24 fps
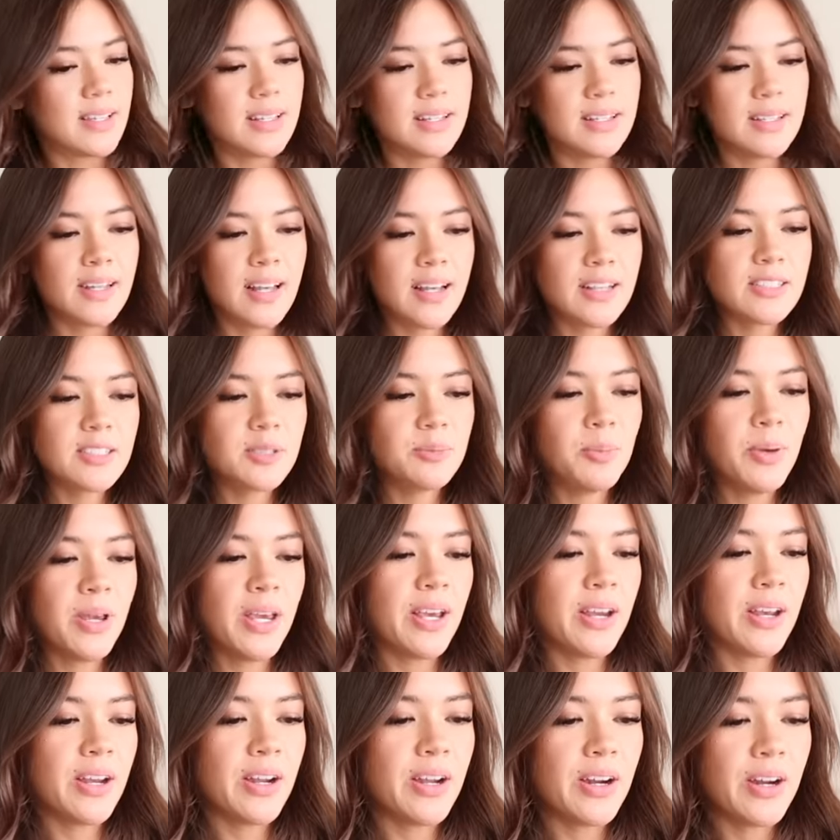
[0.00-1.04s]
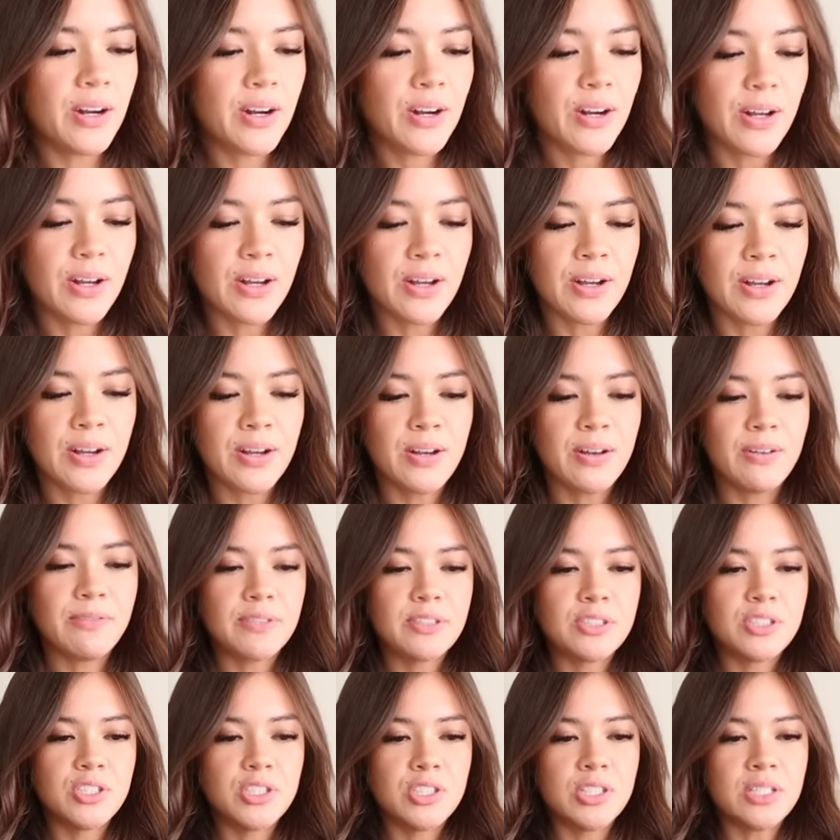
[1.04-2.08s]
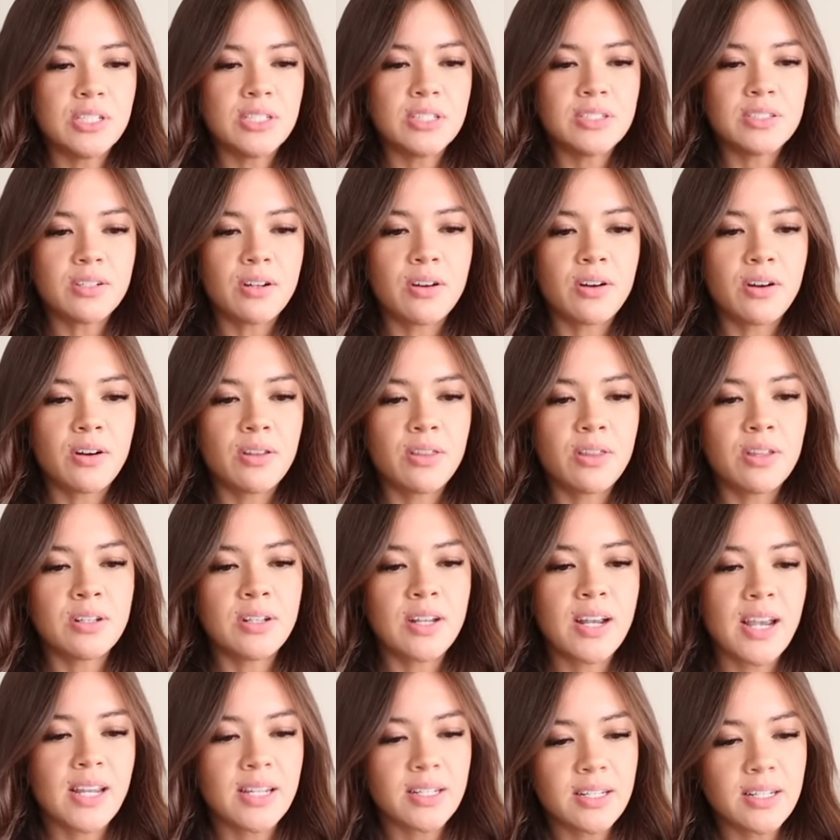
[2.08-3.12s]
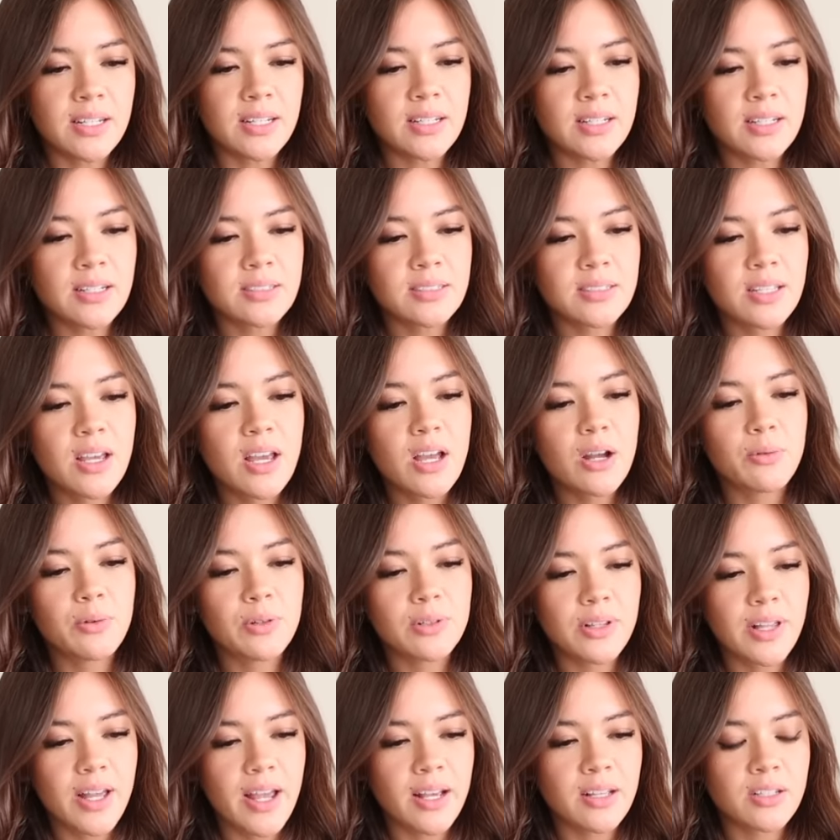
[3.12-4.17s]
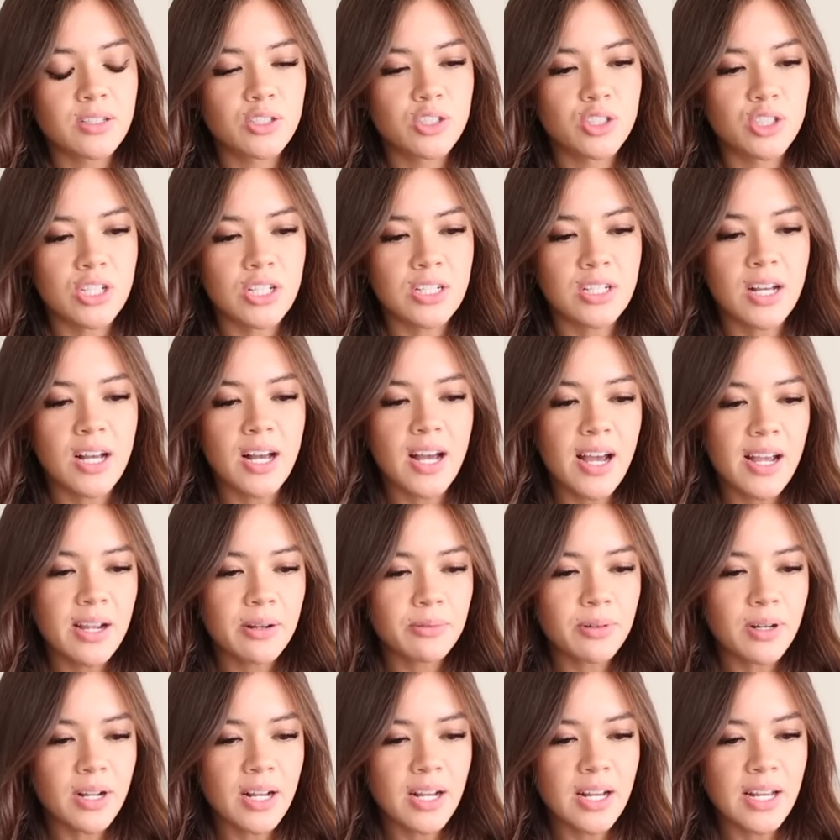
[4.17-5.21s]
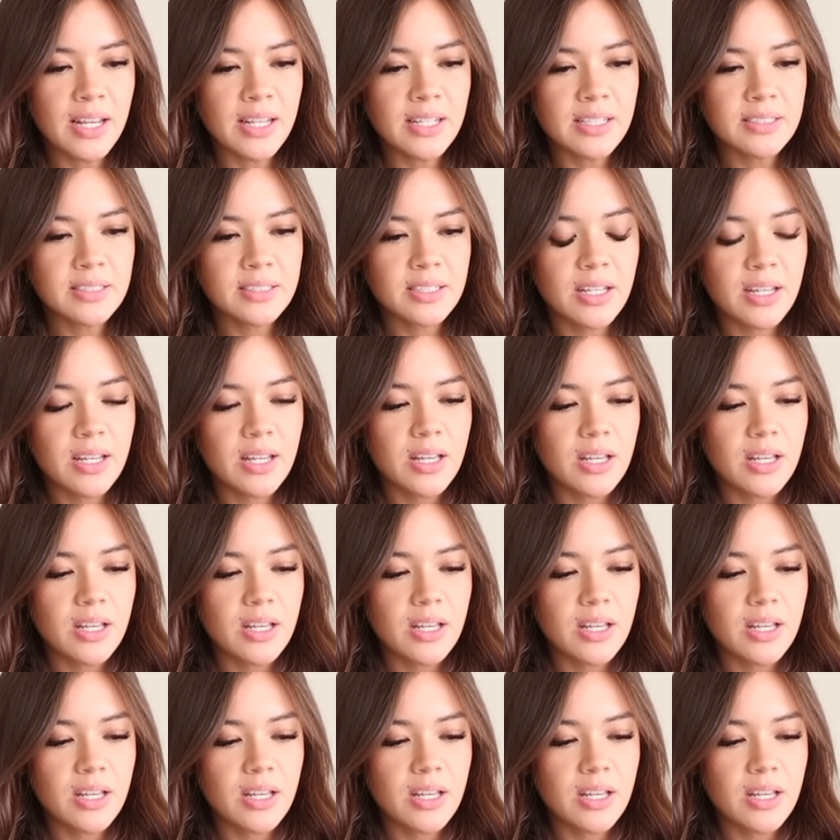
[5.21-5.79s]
Next pair of jeans are the 90s Relaxed Jean High Rise.